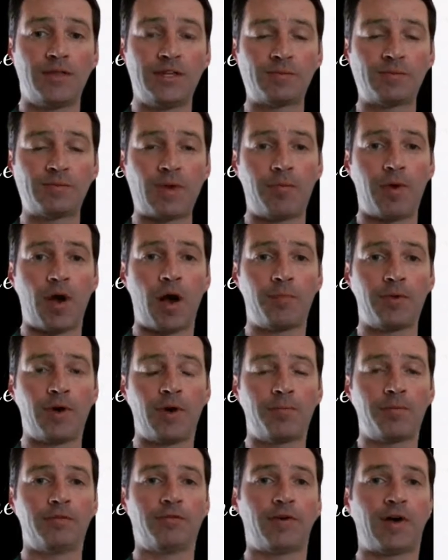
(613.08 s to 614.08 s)
these might pop
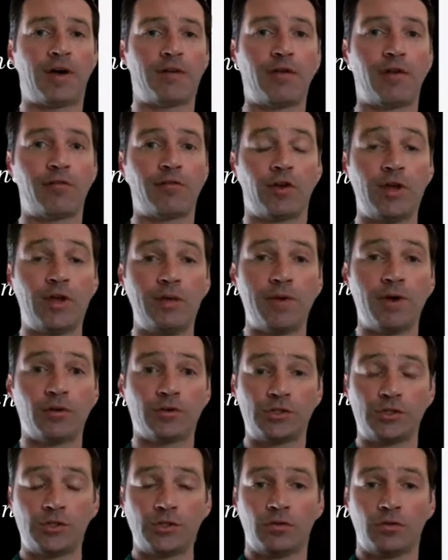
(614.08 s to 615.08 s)
up if I've ever
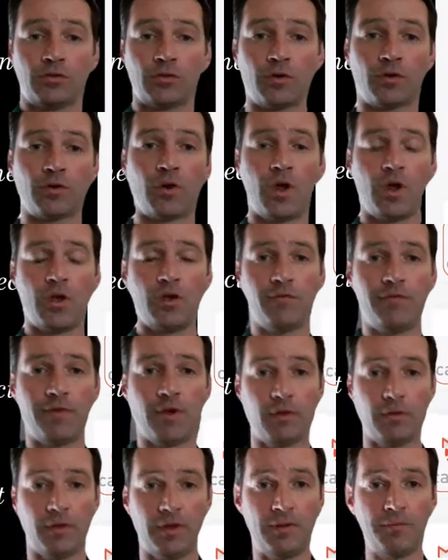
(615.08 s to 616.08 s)
emailed you or you've
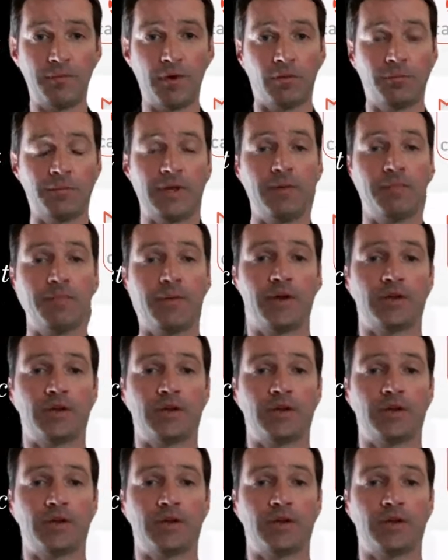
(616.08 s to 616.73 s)
emailed me.